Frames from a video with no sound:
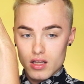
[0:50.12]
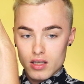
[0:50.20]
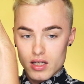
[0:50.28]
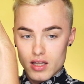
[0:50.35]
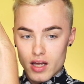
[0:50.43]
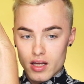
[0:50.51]

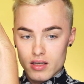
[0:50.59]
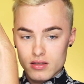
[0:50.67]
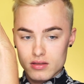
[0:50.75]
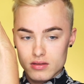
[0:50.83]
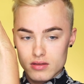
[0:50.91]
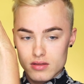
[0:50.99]
Look at that,
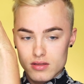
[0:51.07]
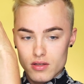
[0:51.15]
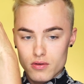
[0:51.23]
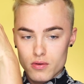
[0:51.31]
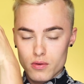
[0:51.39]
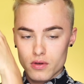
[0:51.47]

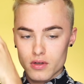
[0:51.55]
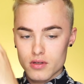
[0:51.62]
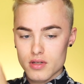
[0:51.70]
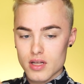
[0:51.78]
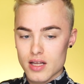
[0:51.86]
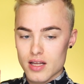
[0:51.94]
so
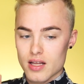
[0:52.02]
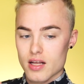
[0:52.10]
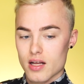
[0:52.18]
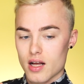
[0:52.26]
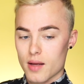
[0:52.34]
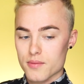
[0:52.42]
cool.
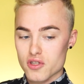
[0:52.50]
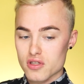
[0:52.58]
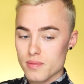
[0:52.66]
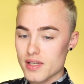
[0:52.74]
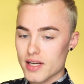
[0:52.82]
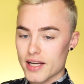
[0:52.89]
So this
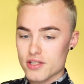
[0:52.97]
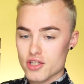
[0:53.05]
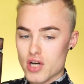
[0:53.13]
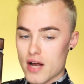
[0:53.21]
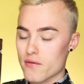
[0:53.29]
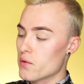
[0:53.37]
would be nice to
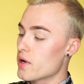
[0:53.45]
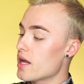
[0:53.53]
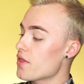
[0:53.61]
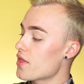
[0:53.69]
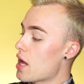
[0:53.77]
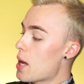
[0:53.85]
travel
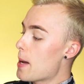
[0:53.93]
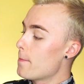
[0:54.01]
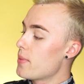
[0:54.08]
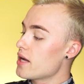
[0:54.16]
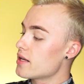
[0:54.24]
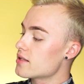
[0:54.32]
with.
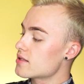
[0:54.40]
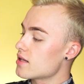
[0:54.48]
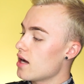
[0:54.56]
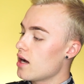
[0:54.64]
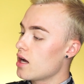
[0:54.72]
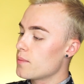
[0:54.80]
But
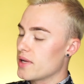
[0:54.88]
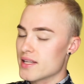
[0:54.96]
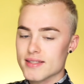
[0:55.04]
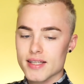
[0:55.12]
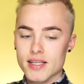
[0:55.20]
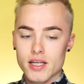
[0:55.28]

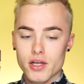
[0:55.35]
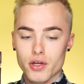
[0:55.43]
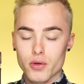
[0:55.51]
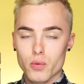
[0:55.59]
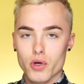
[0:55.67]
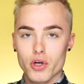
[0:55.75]
inside
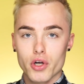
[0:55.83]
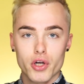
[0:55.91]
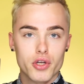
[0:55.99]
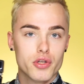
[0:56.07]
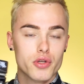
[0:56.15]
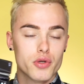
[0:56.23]
here were
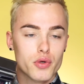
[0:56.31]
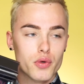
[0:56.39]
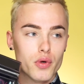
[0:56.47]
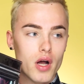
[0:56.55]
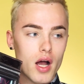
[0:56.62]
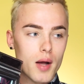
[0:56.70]
her
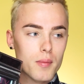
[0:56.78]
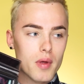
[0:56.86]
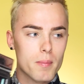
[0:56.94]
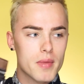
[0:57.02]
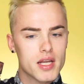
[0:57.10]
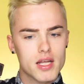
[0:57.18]
new
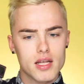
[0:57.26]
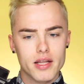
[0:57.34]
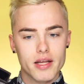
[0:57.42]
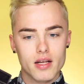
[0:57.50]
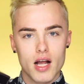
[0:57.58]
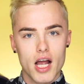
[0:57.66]
mini
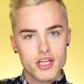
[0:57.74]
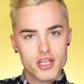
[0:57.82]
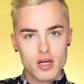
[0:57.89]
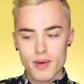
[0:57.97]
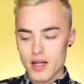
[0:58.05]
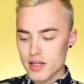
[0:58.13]

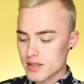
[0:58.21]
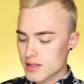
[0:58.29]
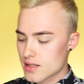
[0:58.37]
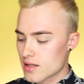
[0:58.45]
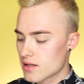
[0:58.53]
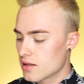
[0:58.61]
eyeshadow
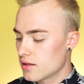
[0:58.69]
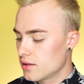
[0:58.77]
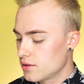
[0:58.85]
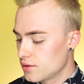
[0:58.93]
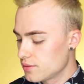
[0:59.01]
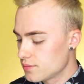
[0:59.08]
palettes.
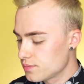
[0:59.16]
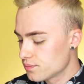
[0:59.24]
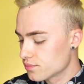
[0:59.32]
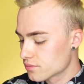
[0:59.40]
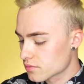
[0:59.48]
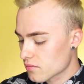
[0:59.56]

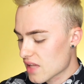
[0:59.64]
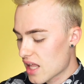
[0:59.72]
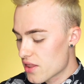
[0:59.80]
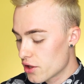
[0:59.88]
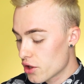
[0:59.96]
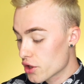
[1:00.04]

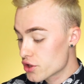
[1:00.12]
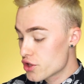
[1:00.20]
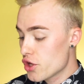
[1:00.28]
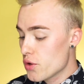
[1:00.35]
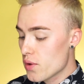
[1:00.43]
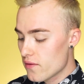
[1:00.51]
There are
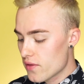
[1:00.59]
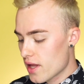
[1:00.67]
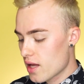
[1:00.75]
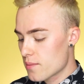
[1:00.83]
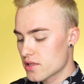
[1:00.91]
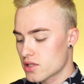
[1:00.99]
2 of
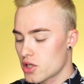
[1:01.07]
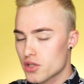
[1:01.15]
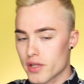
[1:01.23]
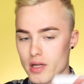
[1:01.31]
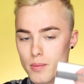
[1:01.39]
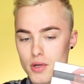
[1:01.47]
them. There's
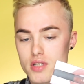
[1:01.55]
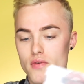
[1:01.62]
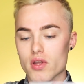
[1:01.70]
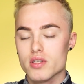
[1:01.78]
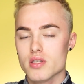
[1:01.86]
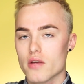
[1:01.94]
also like a bunch of
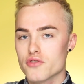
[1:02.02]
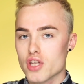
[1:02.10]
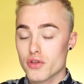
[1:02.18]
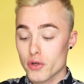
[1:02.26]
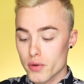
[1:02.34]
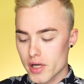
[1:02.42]
other stuff she
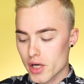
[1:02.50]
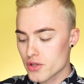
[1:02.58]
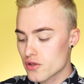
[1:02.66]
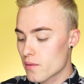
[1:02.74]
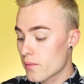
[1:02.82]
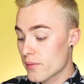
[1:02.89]
threw in here,
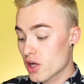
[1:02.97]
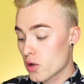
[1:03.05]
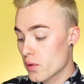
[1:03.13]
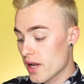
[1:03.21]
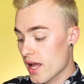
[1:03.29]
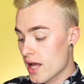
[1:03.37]
so I'm gonna
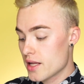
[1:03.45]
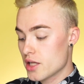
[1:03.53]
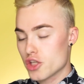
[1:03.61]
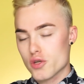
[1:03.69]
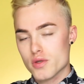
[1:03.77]
go ahead and